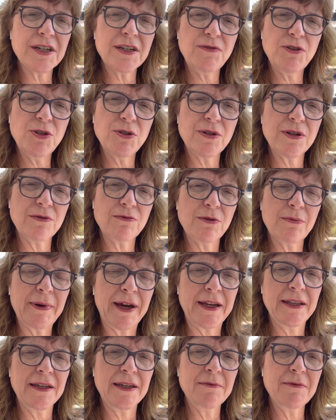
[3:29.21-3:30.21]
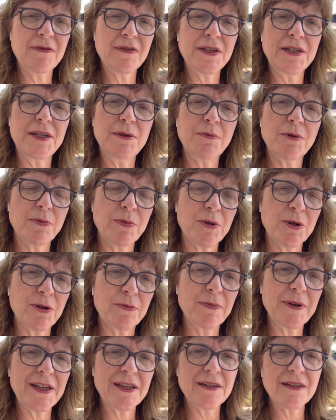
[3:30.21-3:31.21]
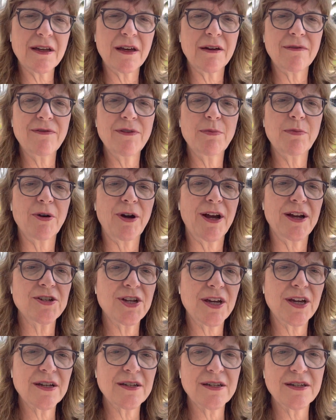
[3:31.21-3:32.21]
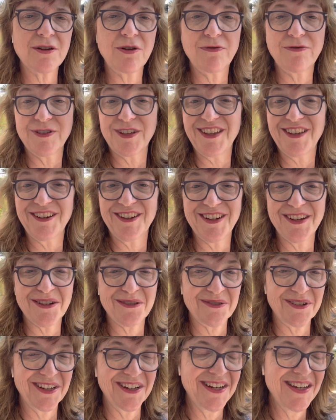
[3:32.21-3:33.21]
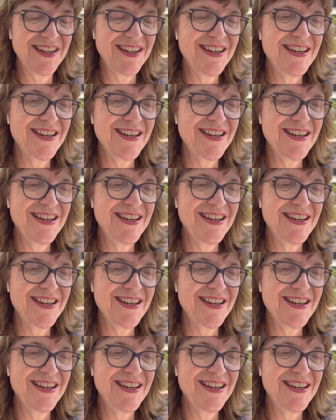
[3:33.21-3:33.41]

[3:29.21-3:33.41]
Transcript: if you can remind them of the deeper purpose of the project, hopefully there is one,